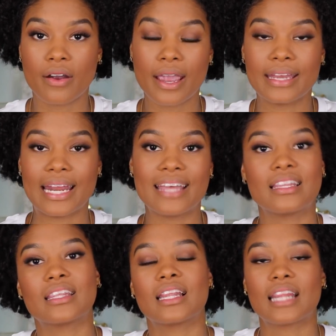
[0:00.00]
All right,
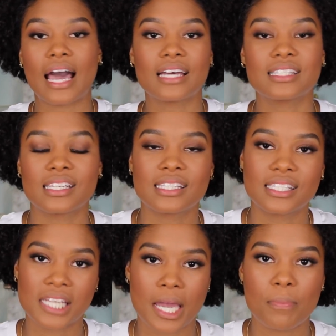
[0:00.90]
and then the last
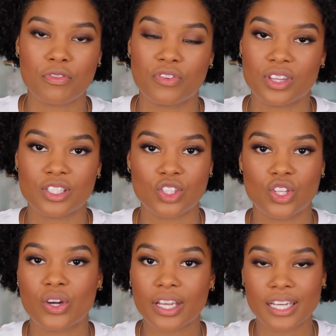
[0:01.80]
step for this
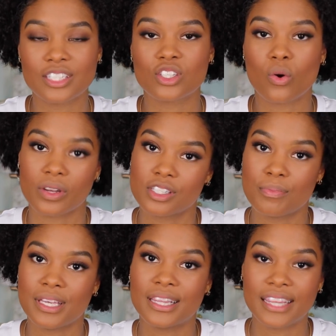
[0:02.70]
look is going to
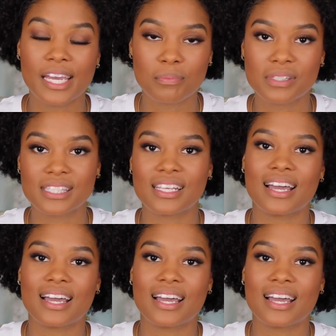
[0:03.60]
be lips.